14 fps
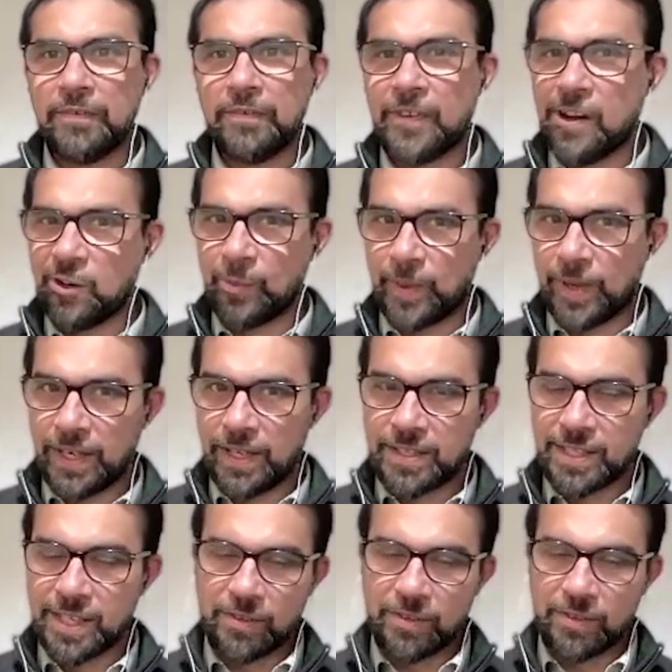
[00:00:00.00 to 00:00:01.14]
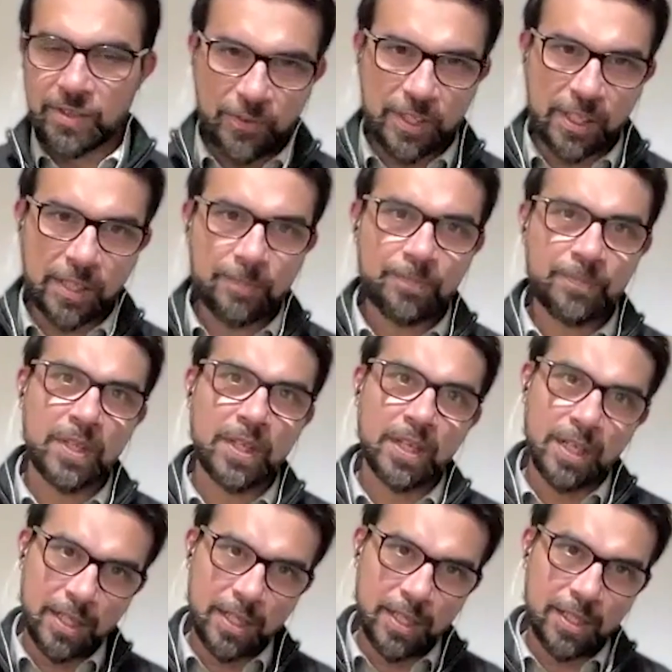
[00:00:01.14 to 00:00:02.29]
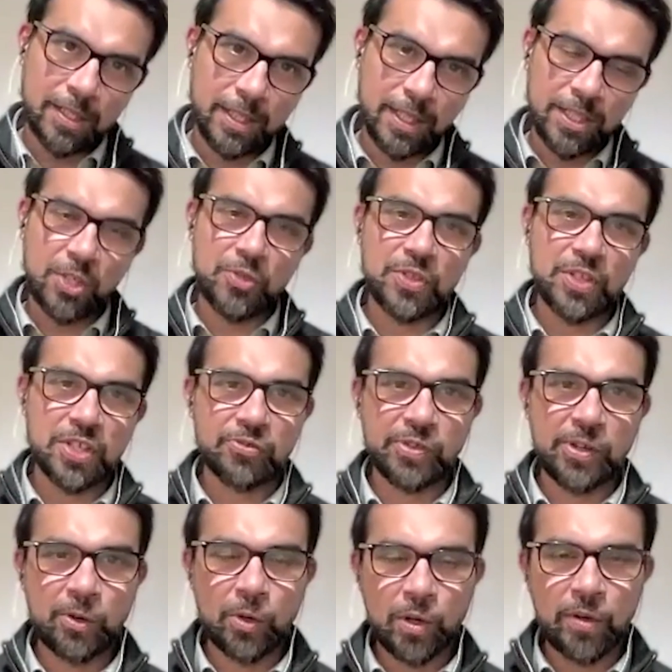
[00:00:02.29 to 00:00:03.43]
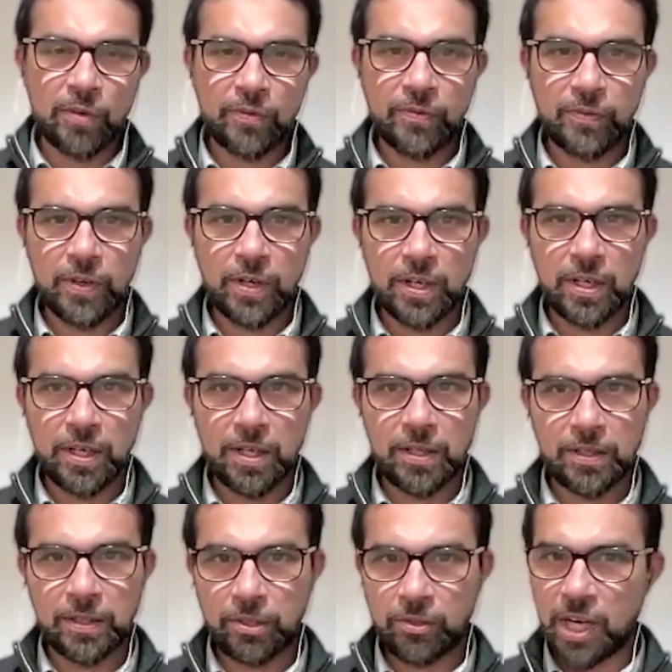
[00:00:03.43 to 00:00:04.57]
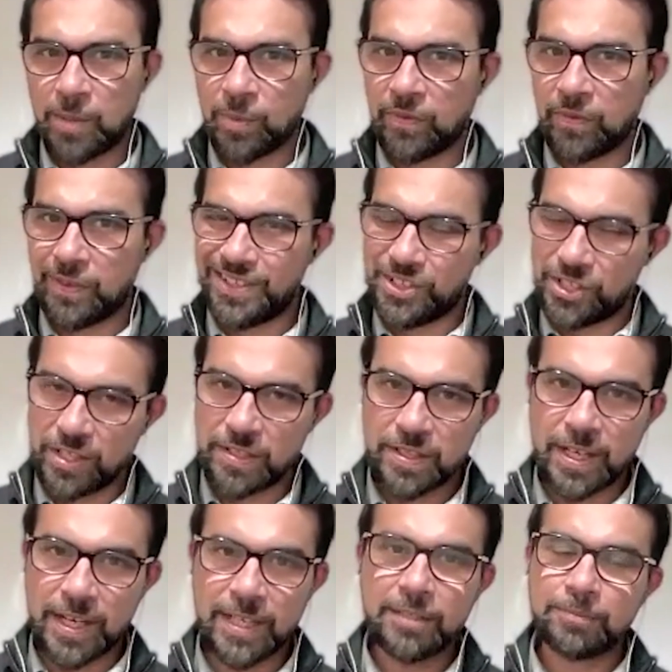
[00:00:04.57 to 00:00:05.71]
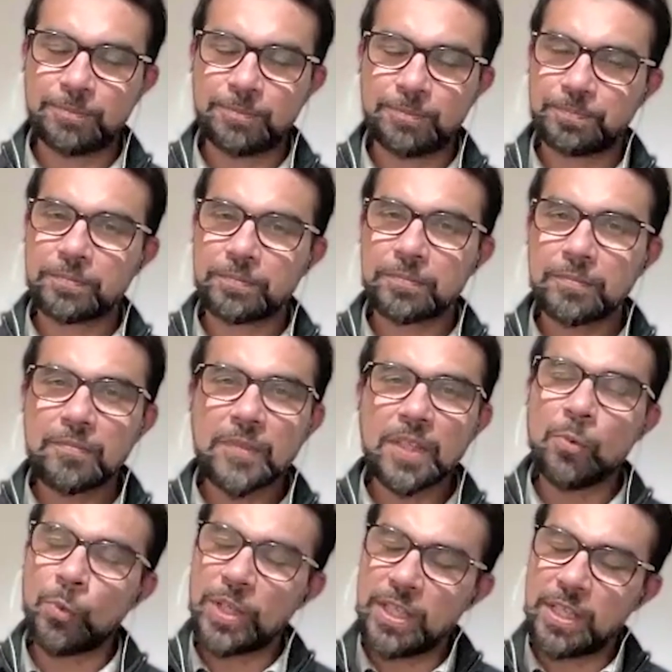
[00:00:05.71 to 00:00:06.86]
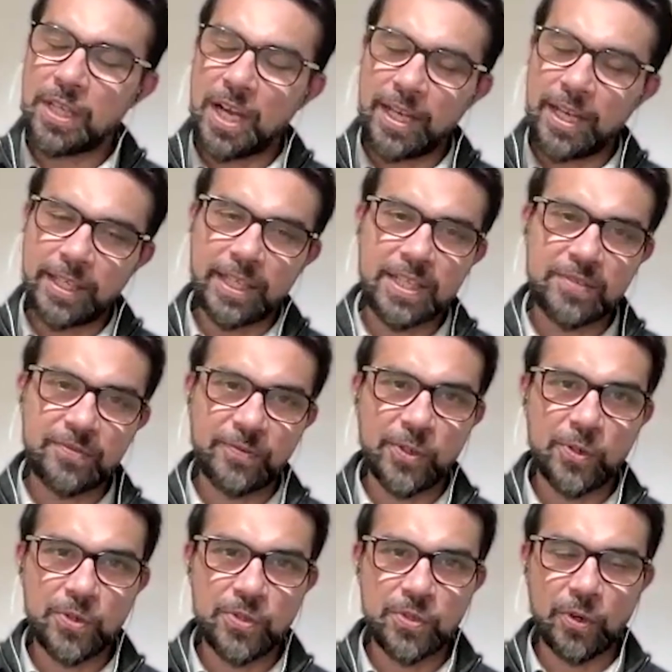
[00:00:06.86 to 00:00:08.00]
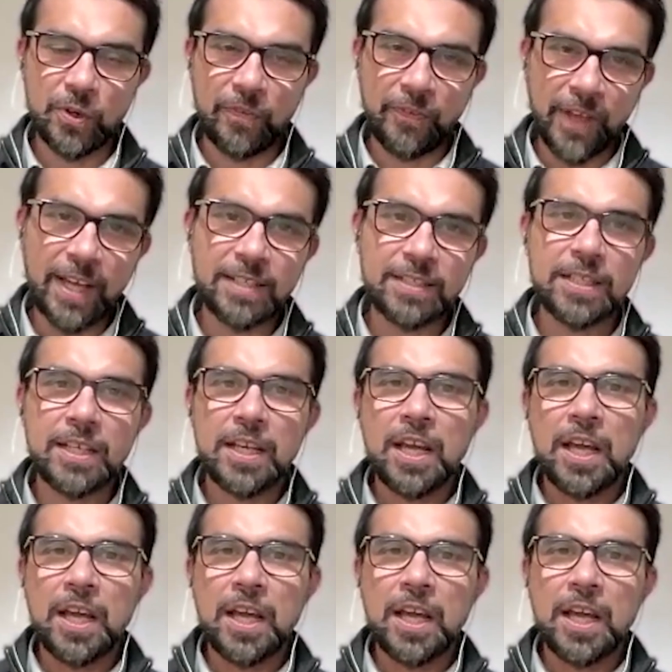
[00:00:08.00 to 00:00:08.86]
filed by South Africa, accusing Israel of the crime of genocide. I get his views on that.